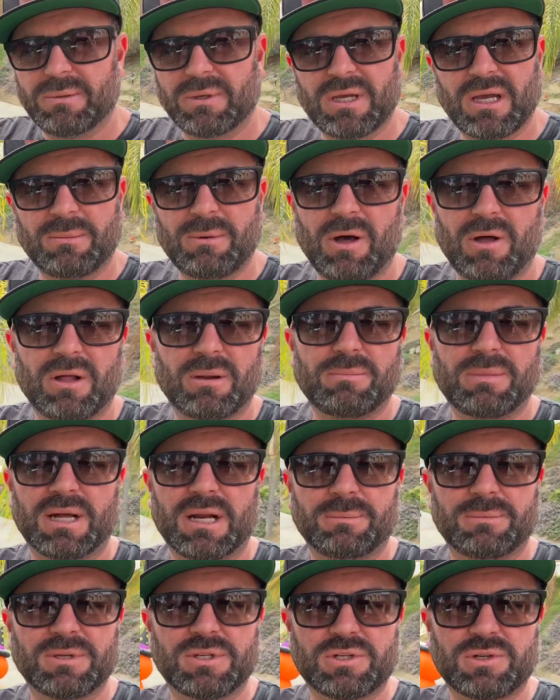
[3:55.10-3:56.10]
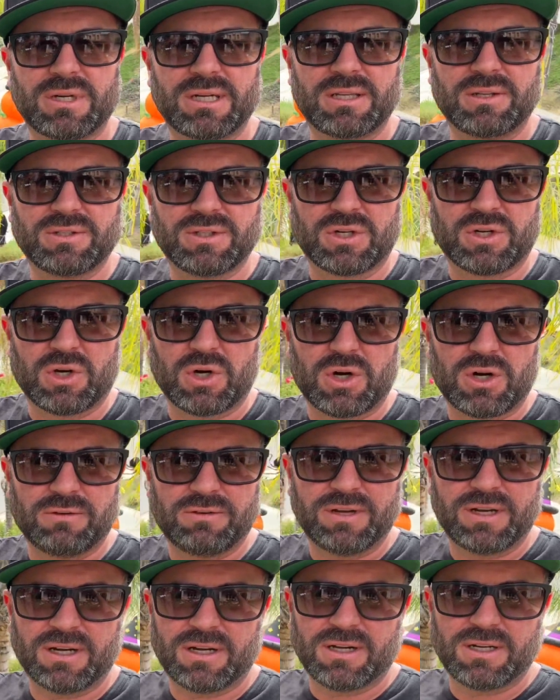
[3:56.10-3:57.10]
come hauling butt up the street. There's a curve
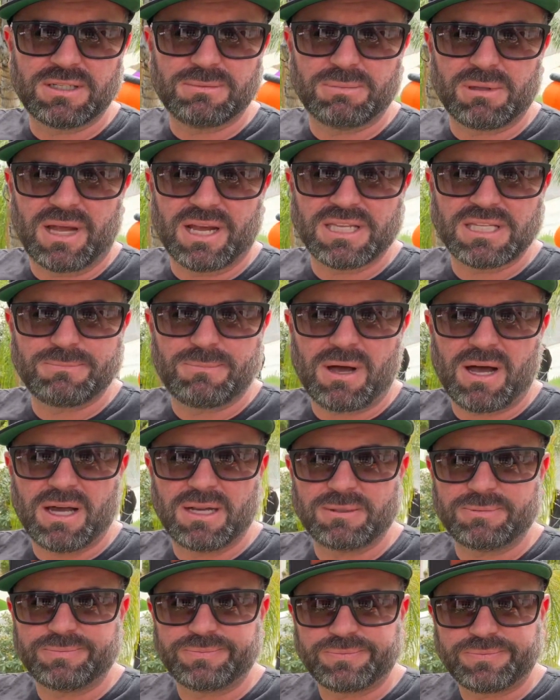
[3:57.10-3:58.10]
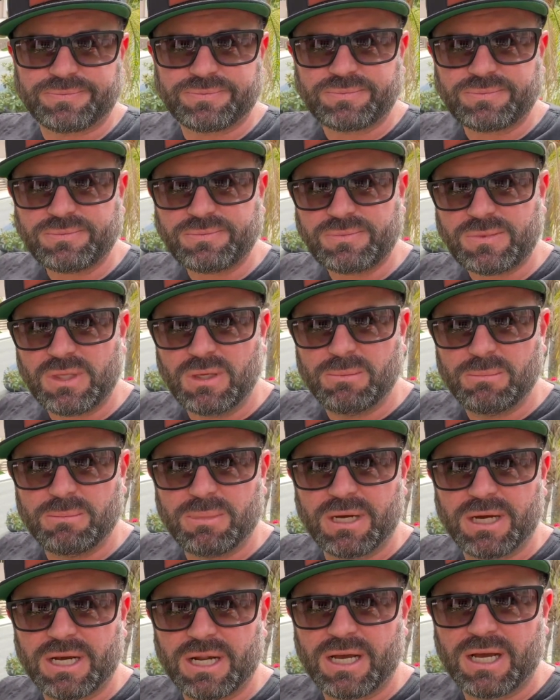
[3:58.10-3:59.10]
here, it's a blind spot,
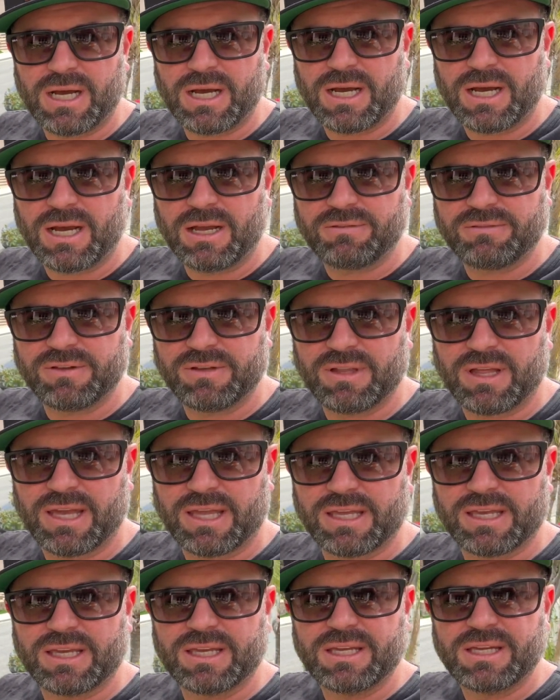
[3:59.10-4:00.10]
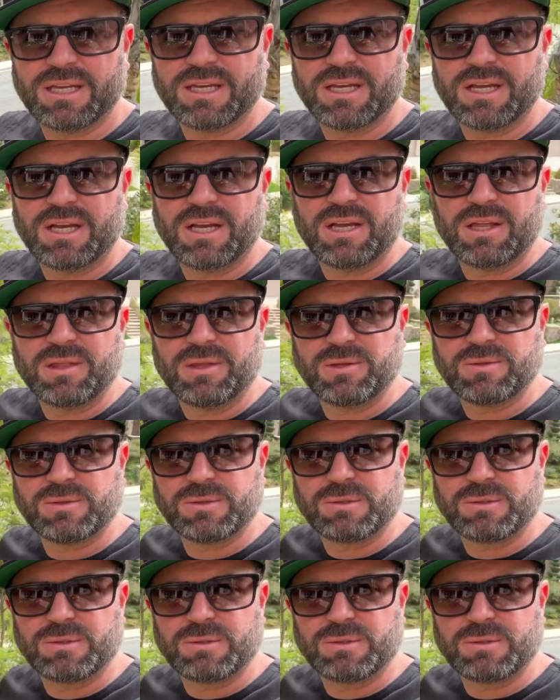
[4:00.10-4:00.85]
but I feel like this was